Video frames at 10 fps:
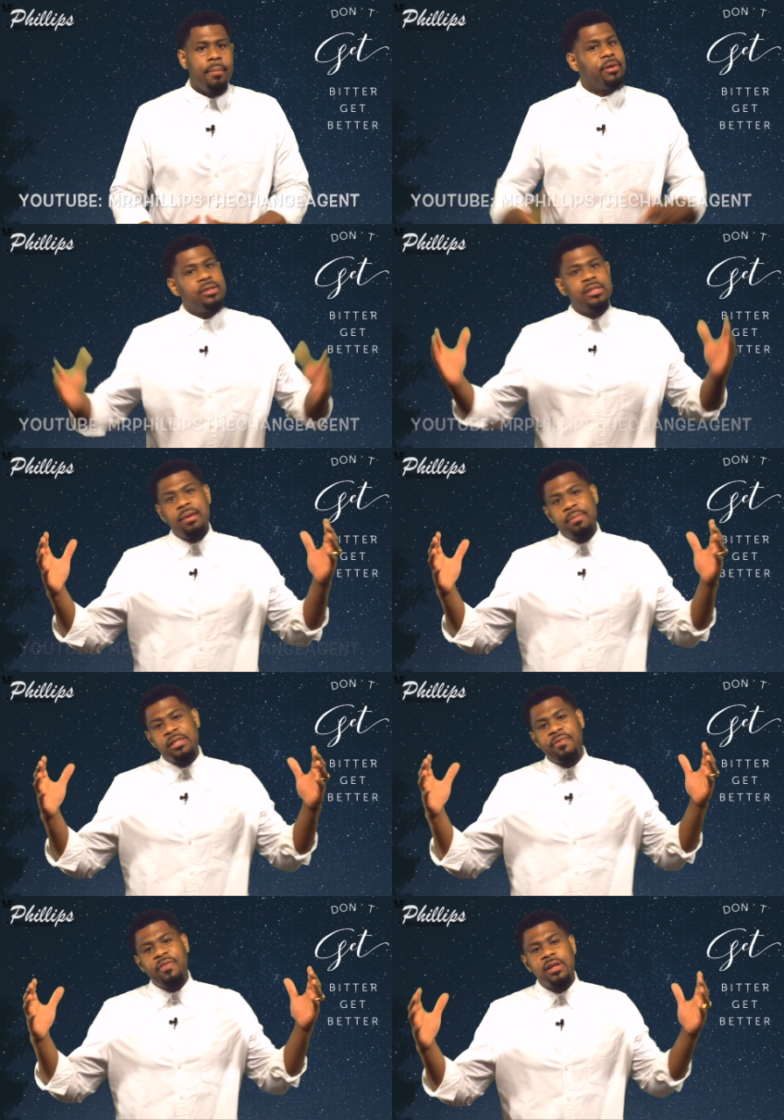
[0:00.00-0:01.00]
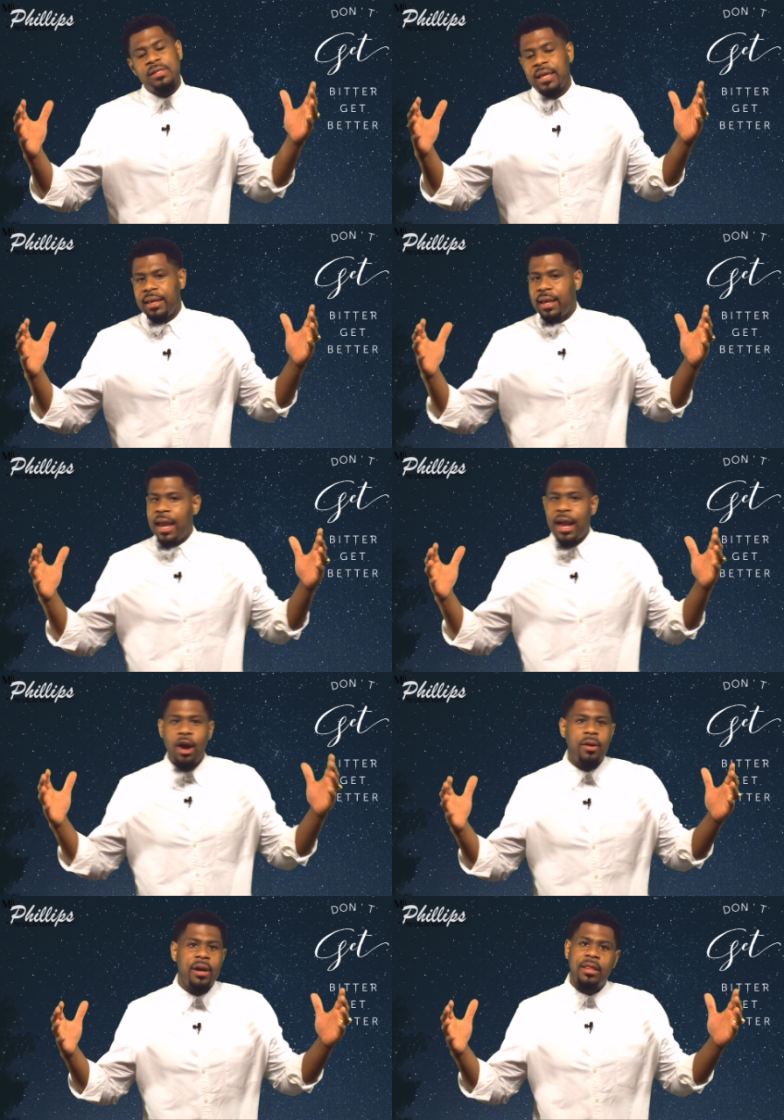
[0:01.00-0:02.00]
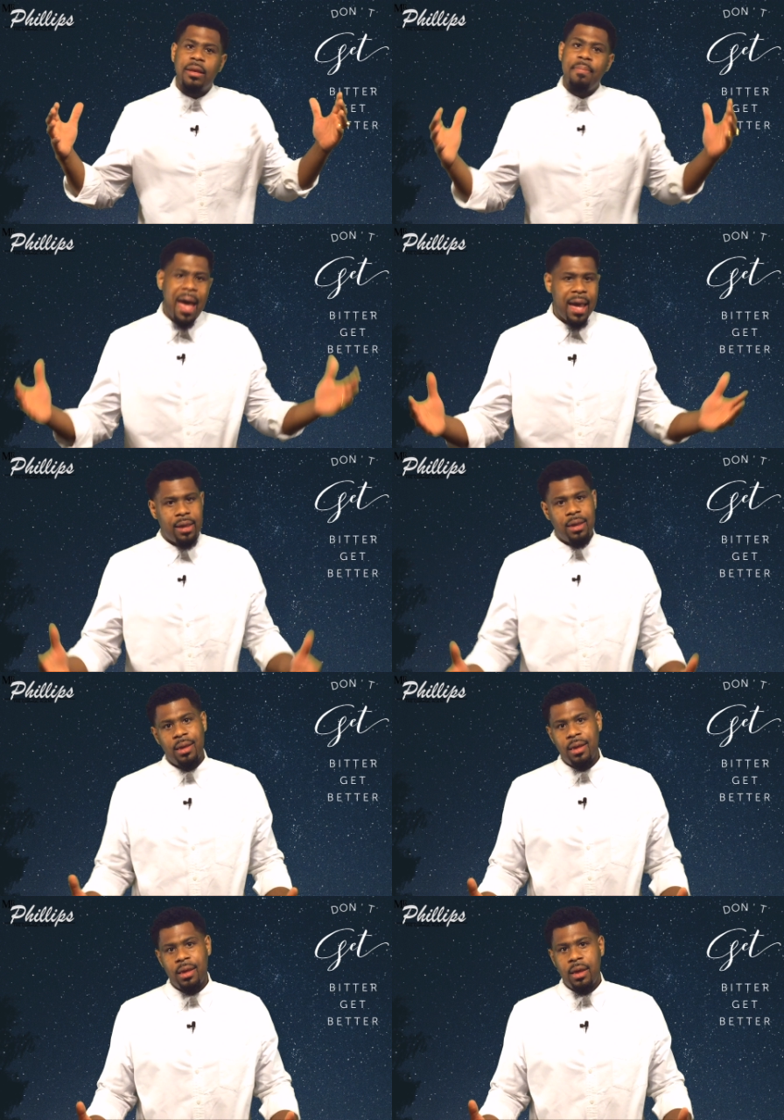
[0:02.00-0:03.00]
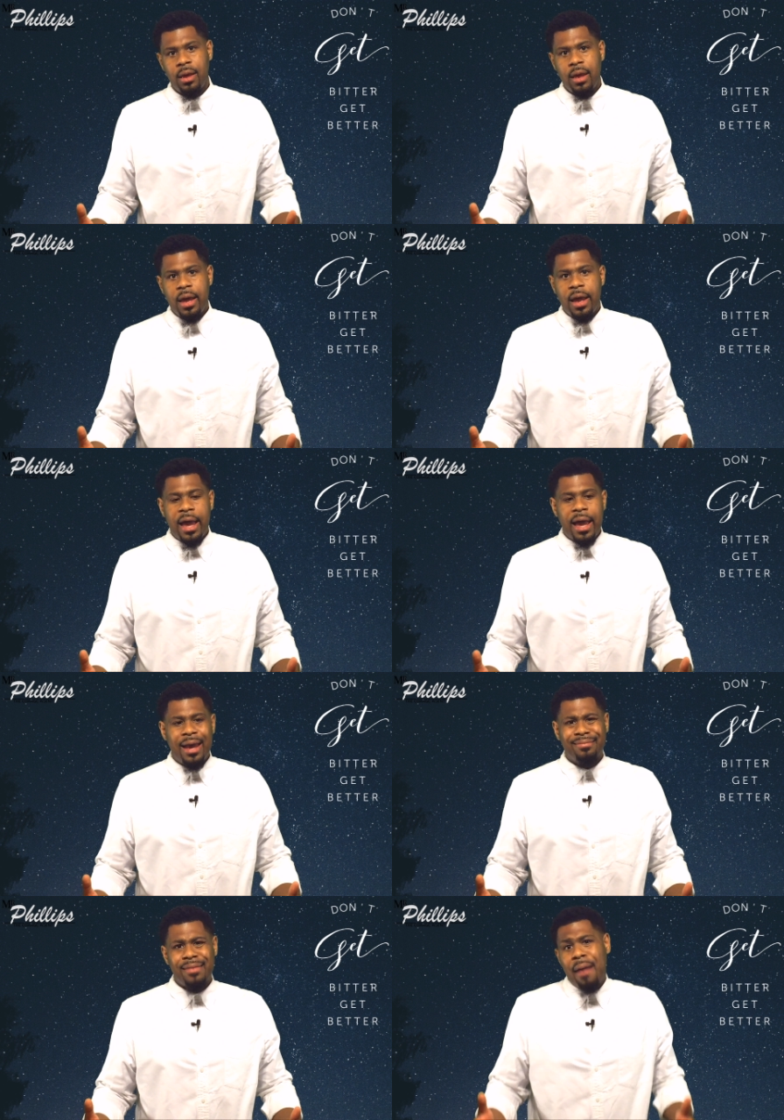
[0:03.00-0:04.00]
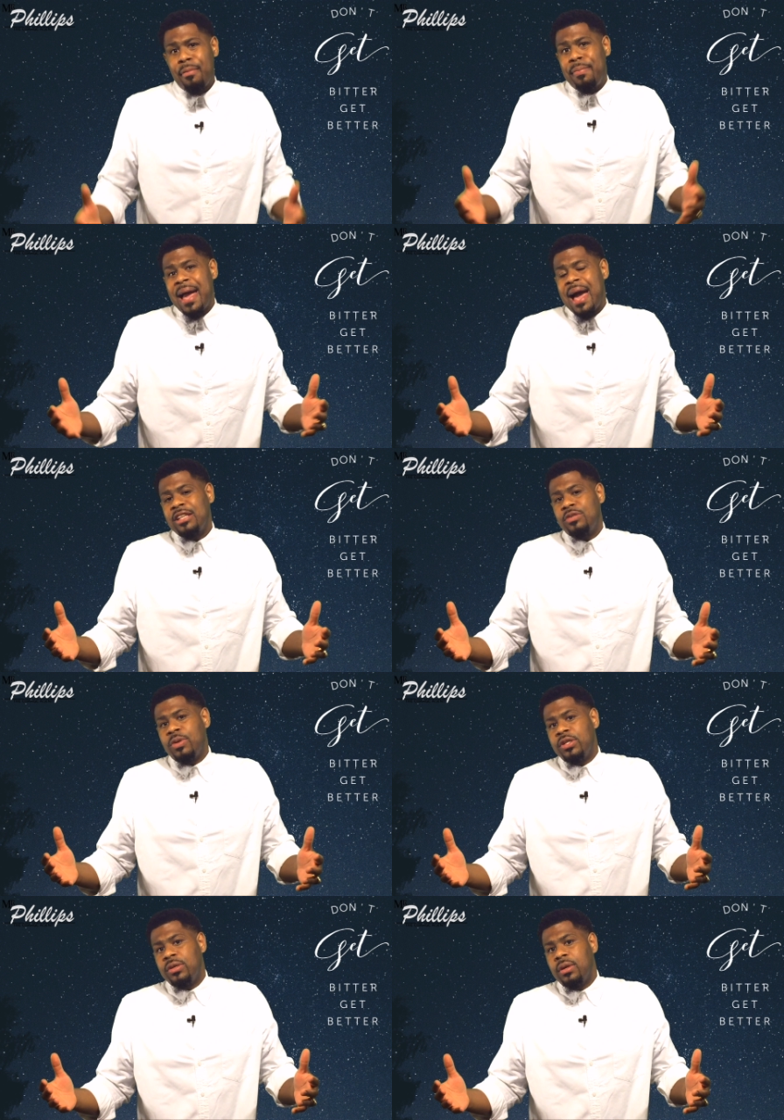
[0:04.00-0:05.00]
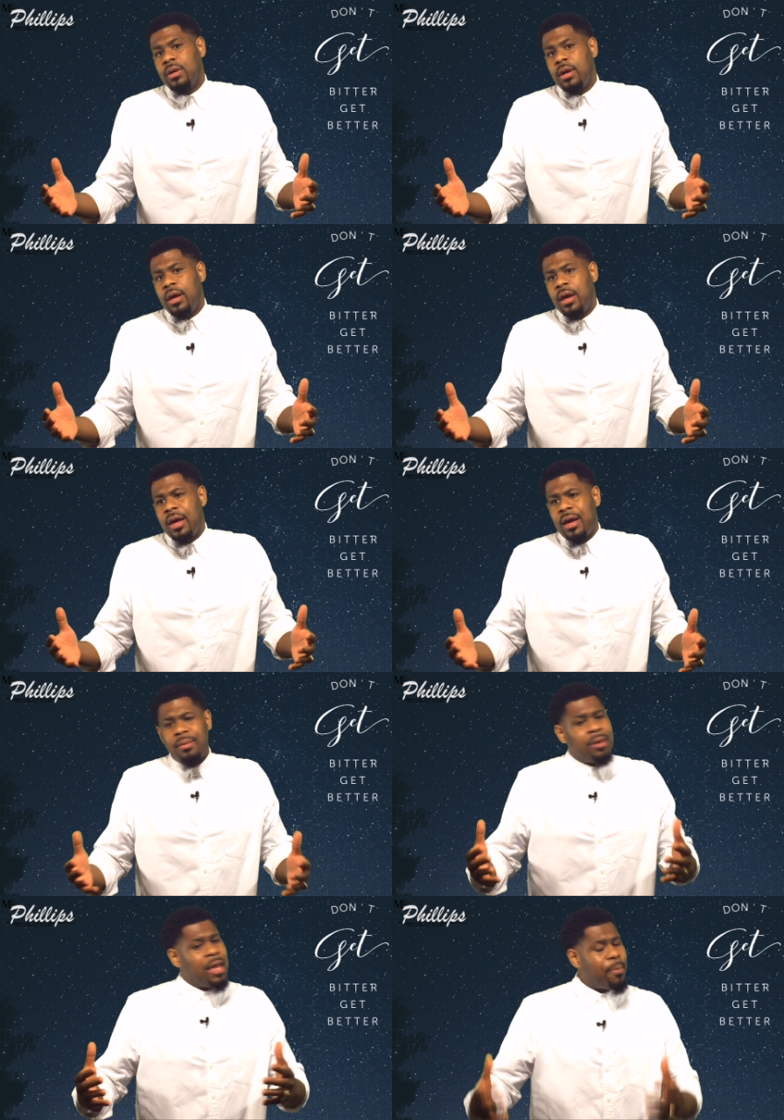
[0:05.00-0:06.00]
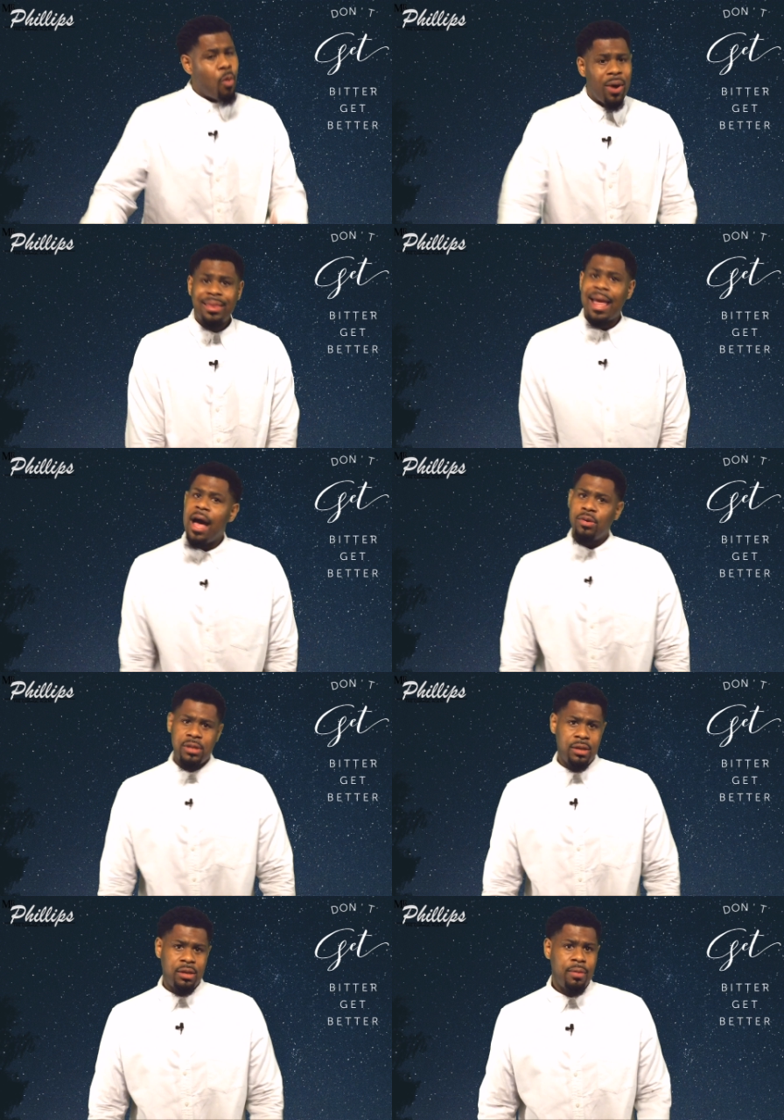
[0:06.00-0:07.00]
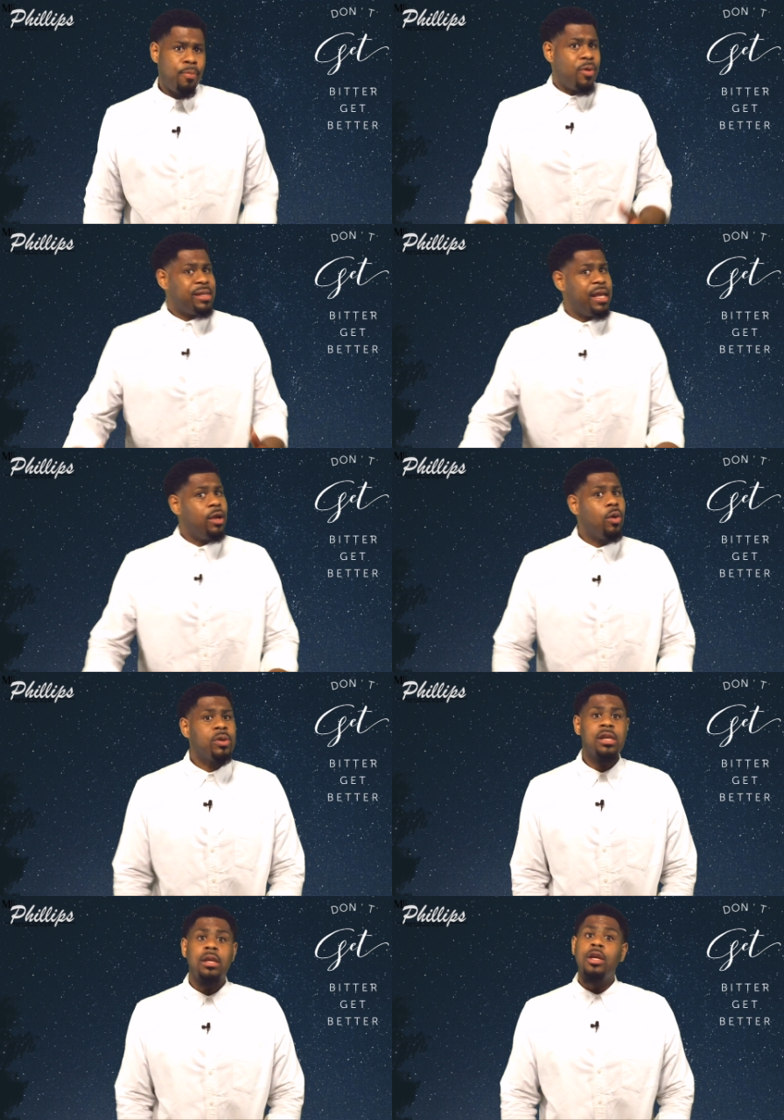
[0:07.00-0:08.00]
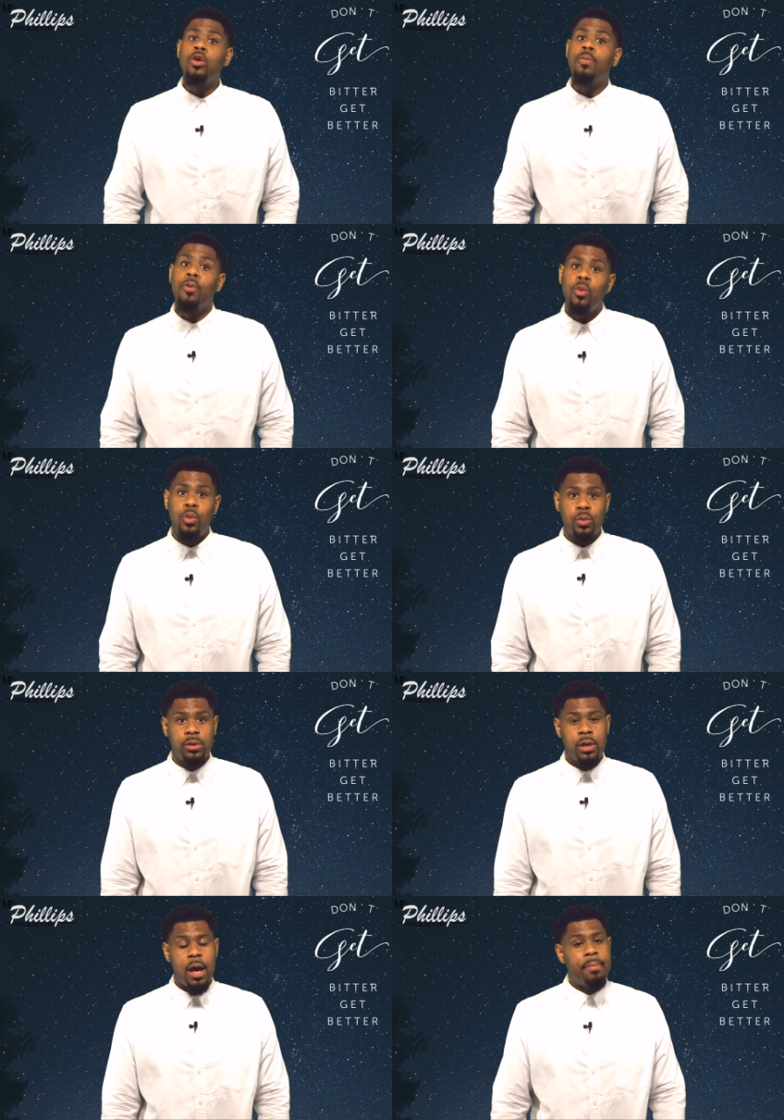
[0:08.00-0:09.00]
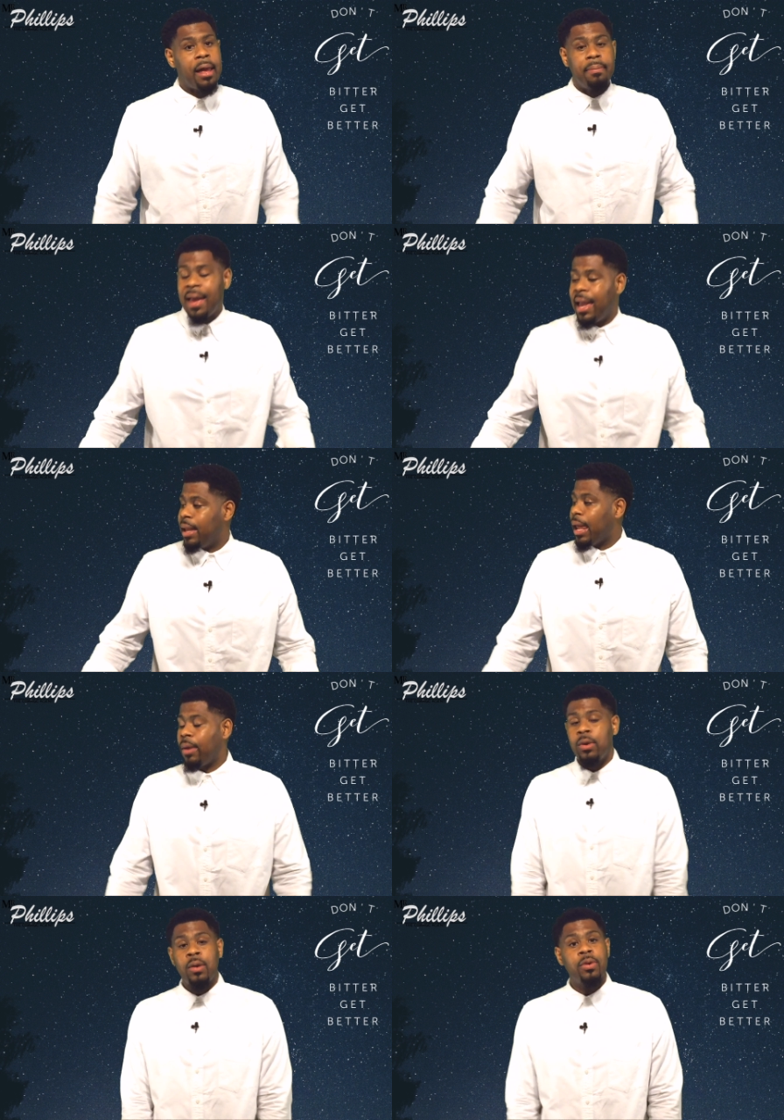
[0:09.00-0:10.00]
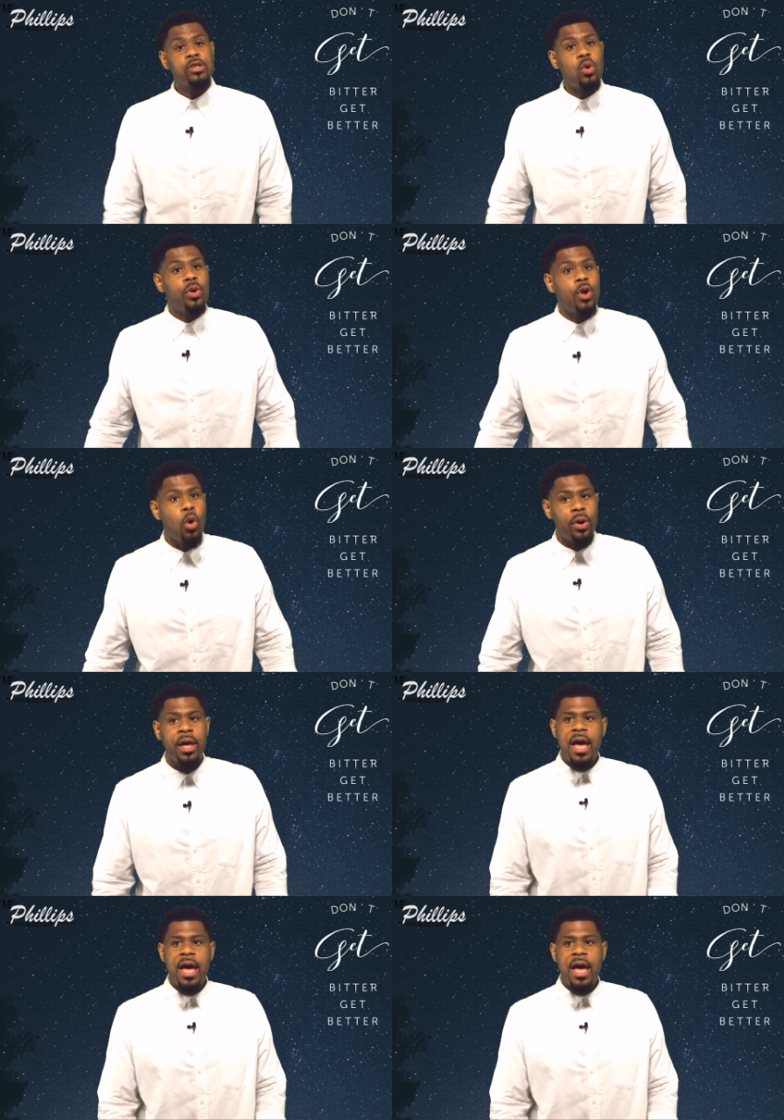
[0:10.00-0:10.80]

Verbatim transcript: But you see, Mr. Phillips ain't heard nothing back. And I'm going to be honest with you. Keep it 1,000. Your boy's ego was a little bruised. I'm like, man, like, what's going on?